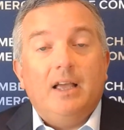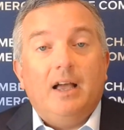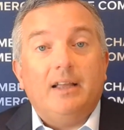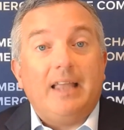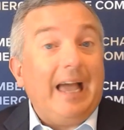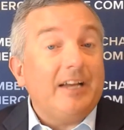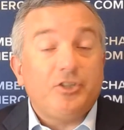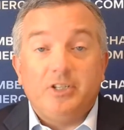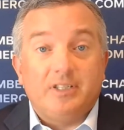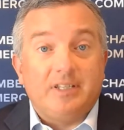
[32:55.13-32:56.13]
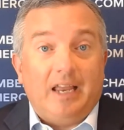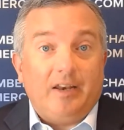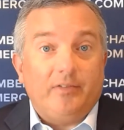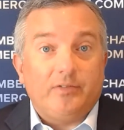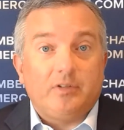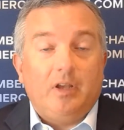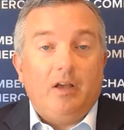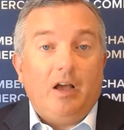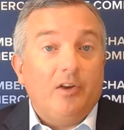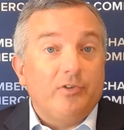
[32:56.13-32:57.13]
uh, cash incentives, uh,
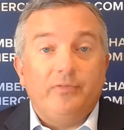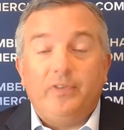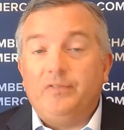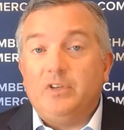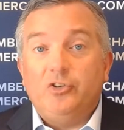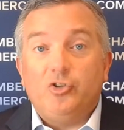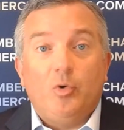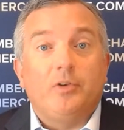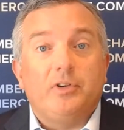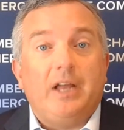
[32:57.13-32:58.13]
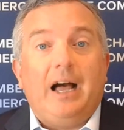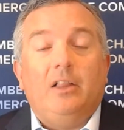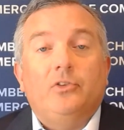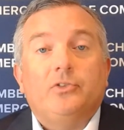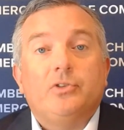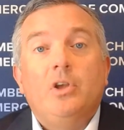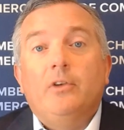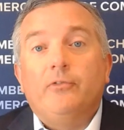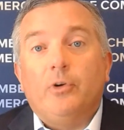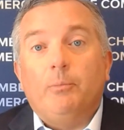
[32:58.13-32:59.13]
one hundred fifty dollars, two hundred dollars
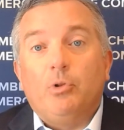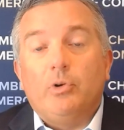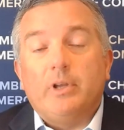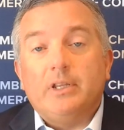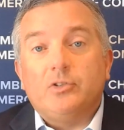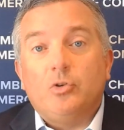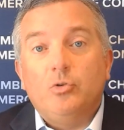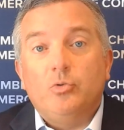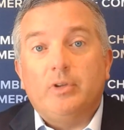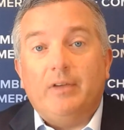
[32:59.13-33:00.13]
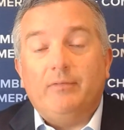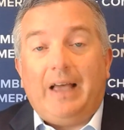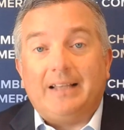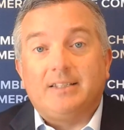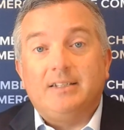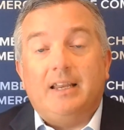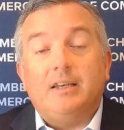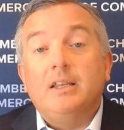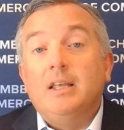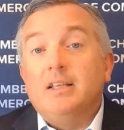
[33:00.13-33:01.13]
for employees who get
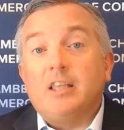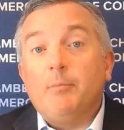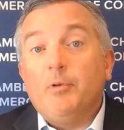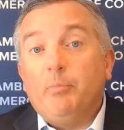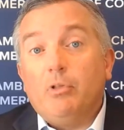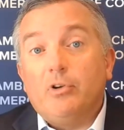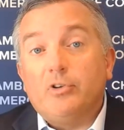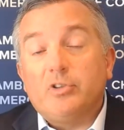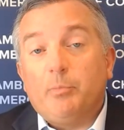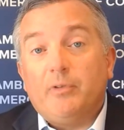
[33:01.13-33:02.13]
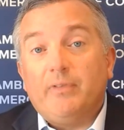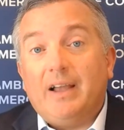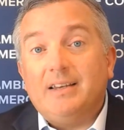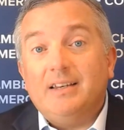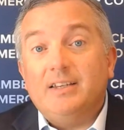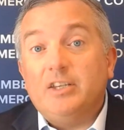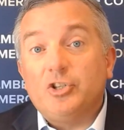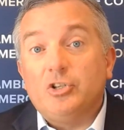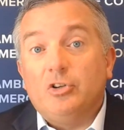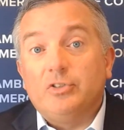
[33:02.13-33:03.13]
vaccinated. Some employers are providing
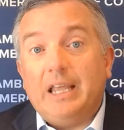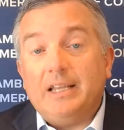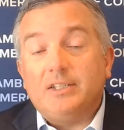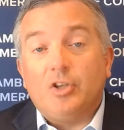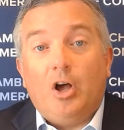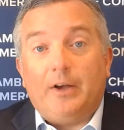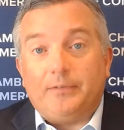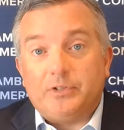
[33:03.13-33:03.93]
additional days off.